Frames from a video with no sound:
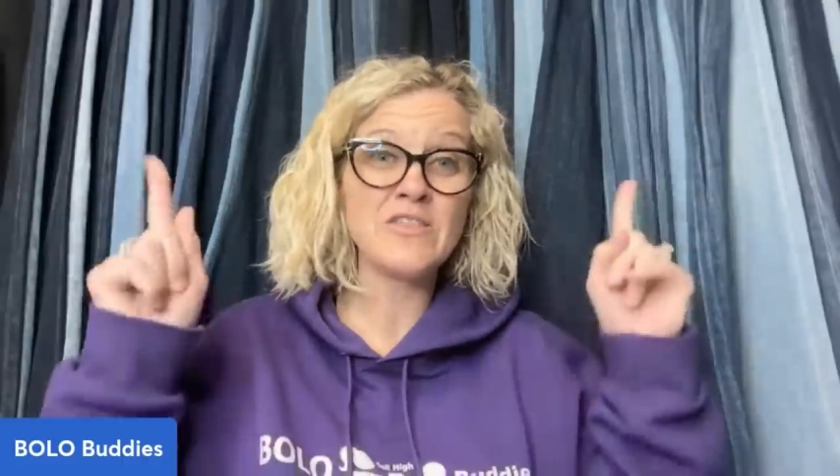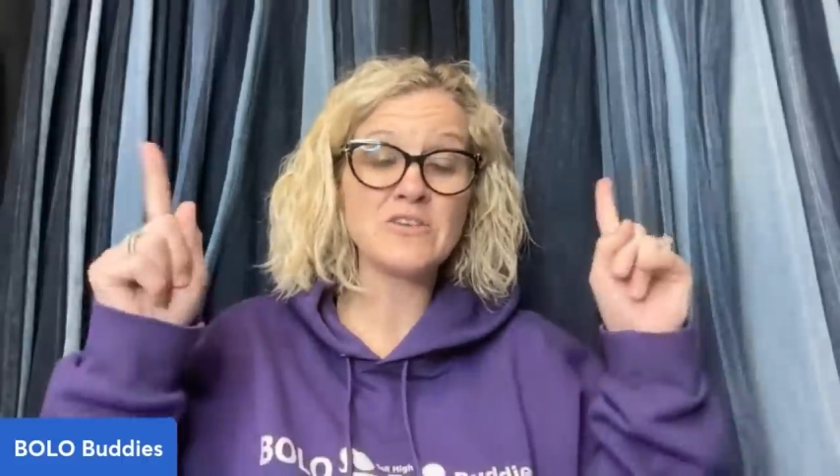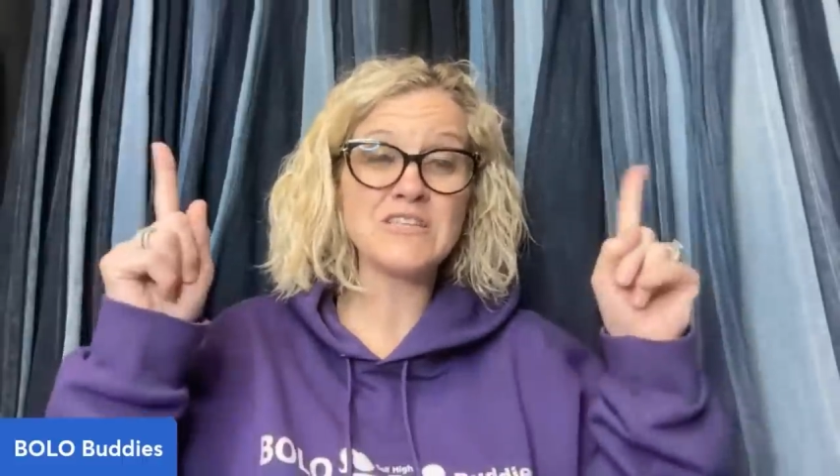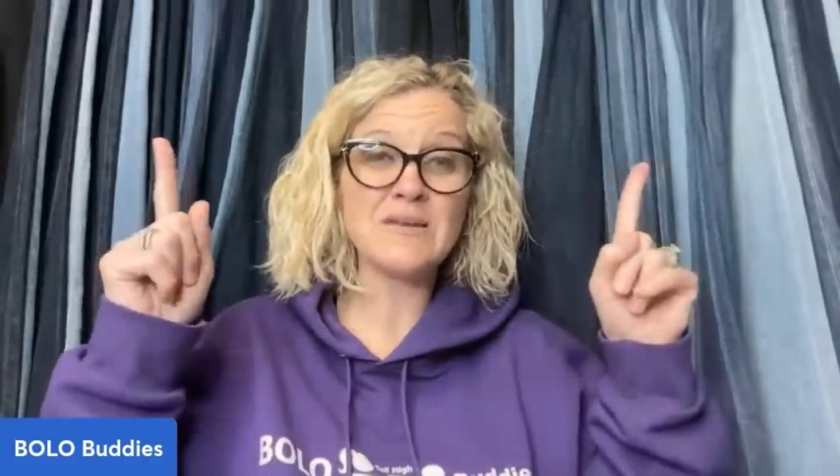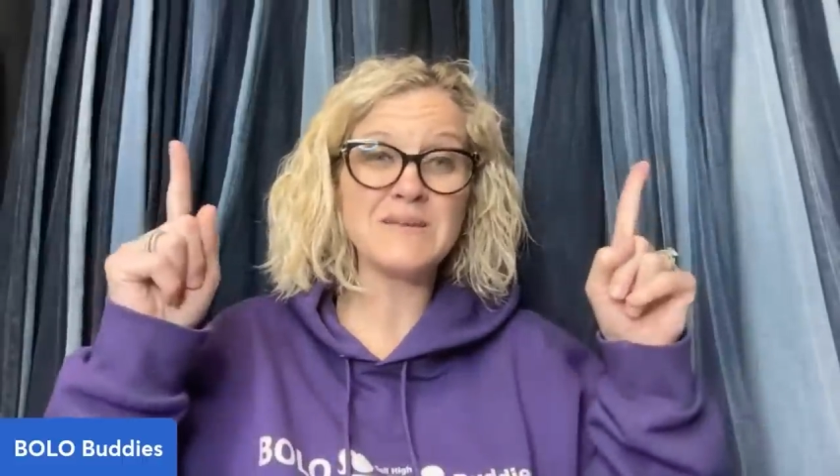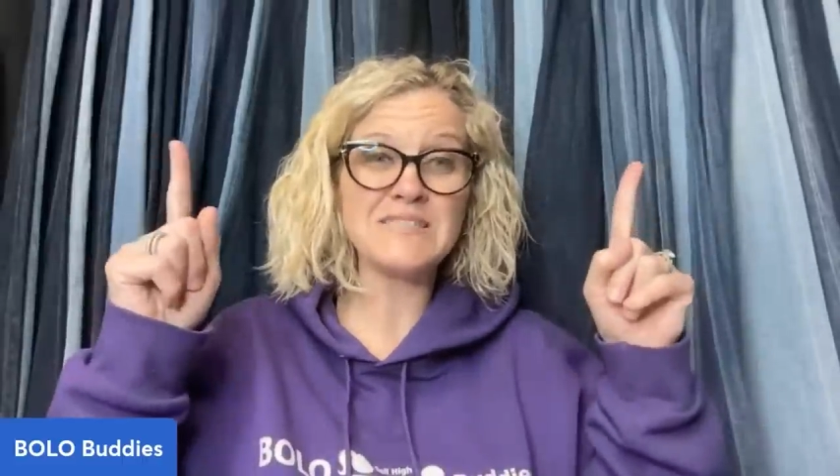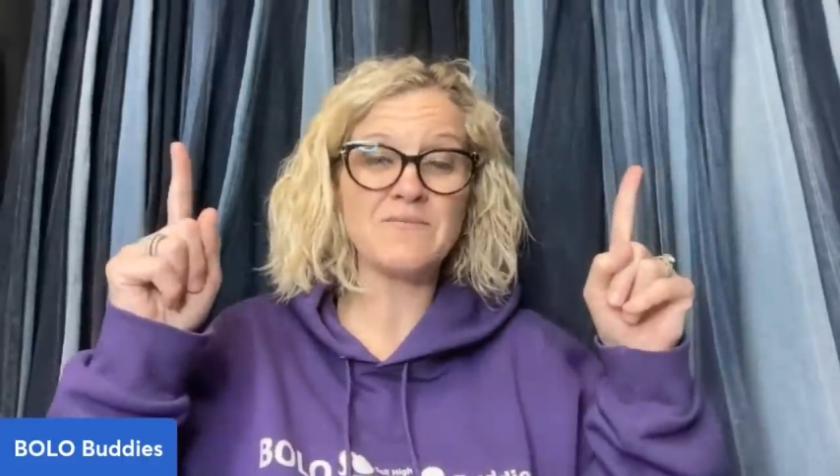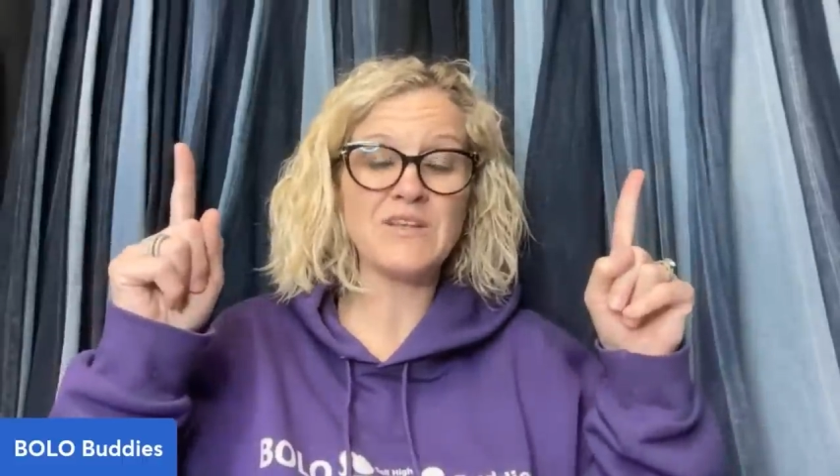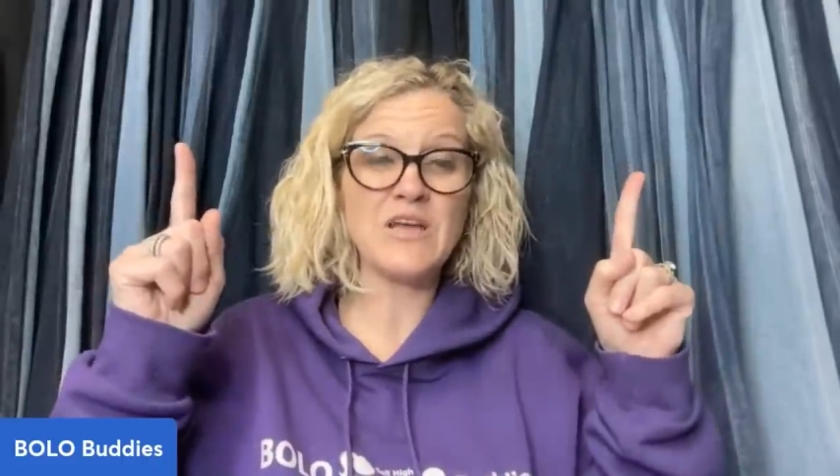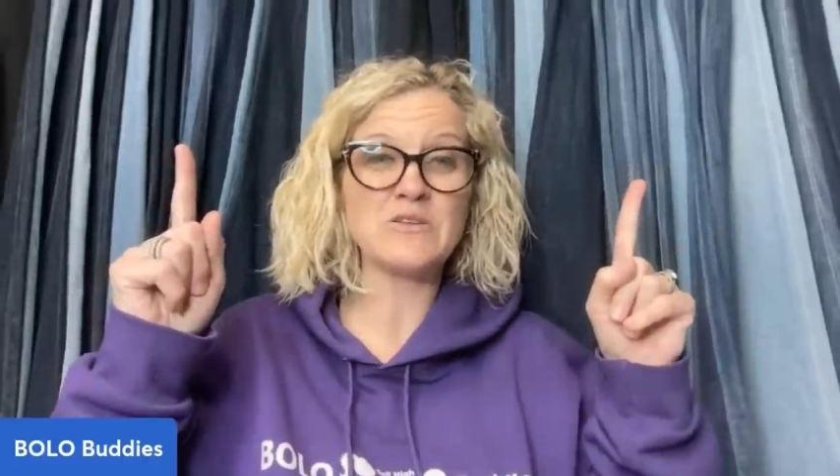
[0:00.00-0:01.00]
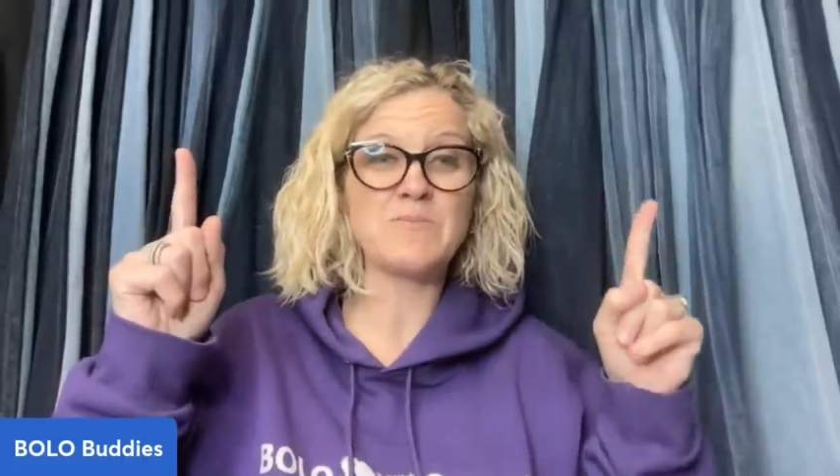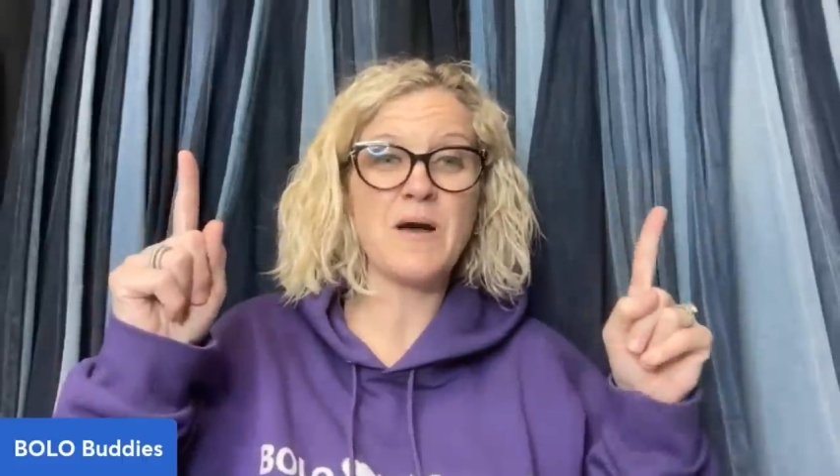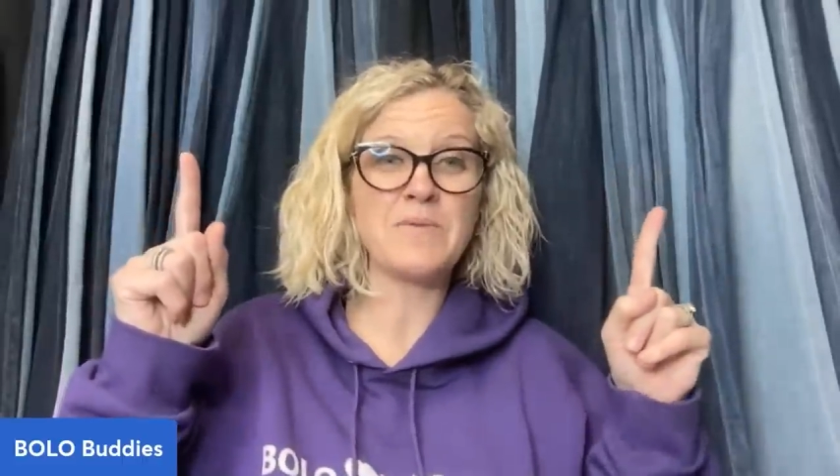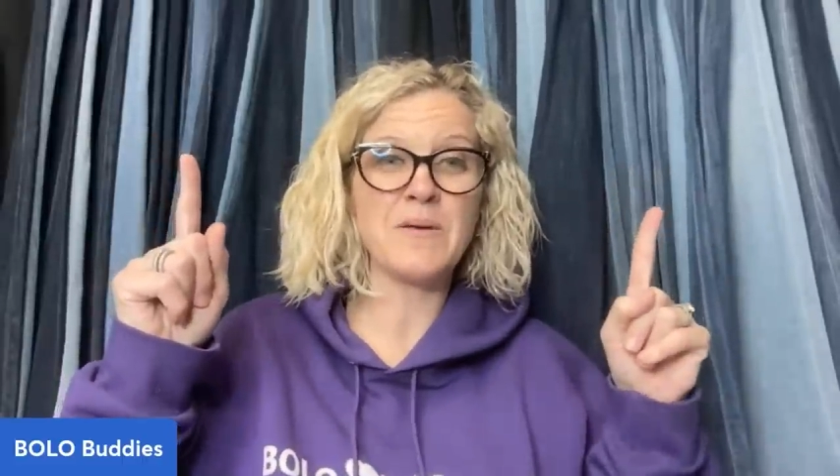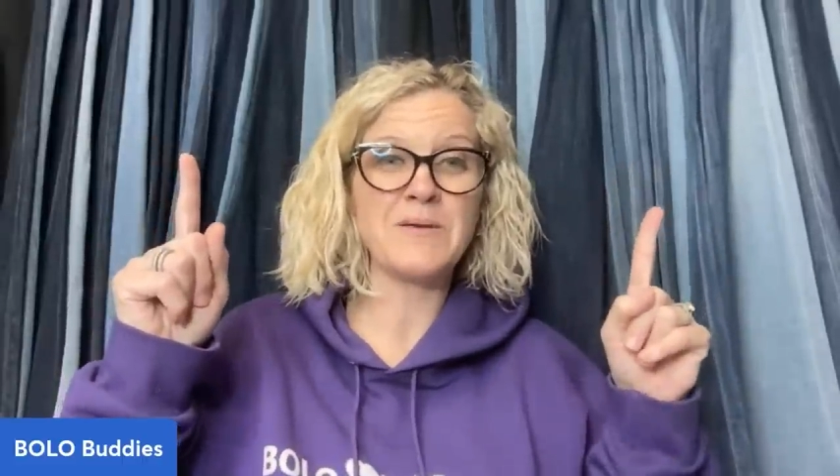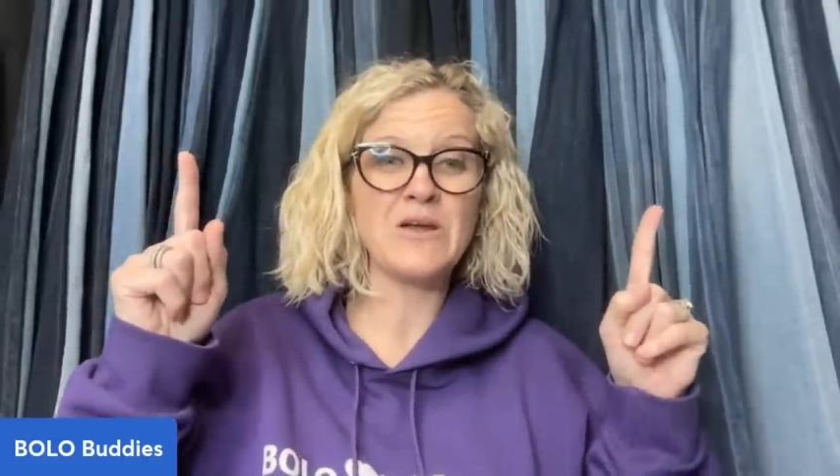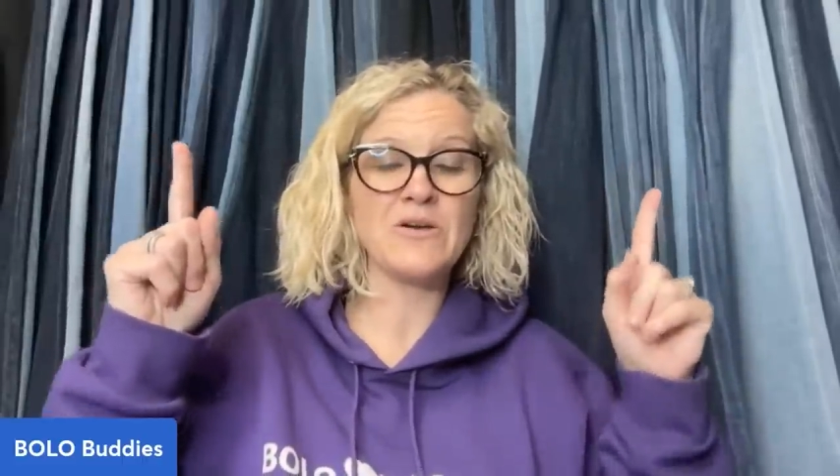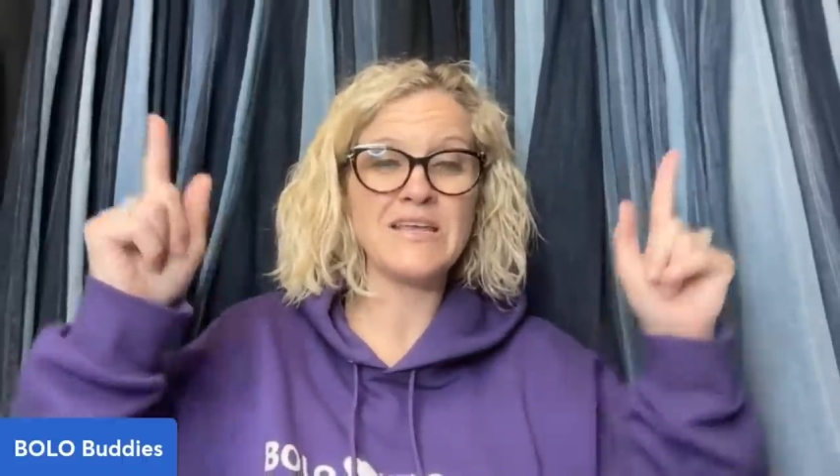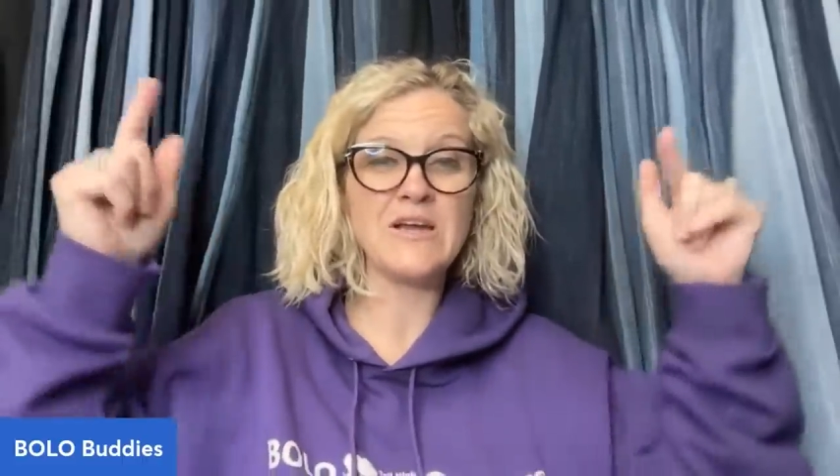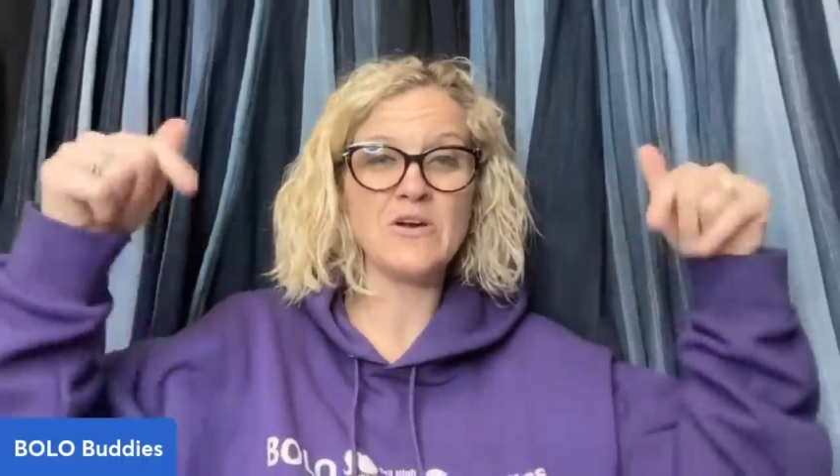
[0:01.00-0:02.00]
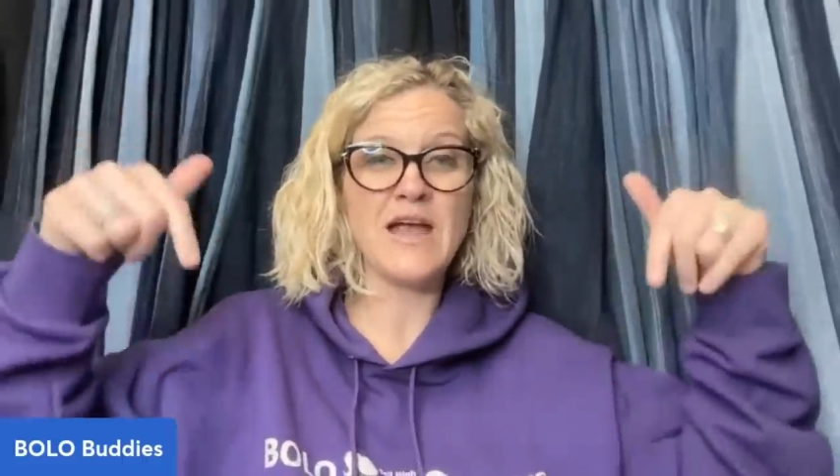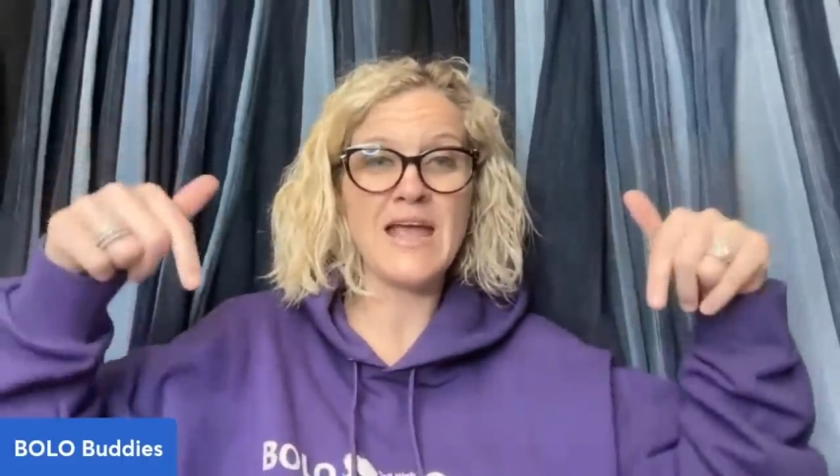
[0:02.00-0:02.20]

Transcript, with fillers: There's going to be some videos popping up here and here,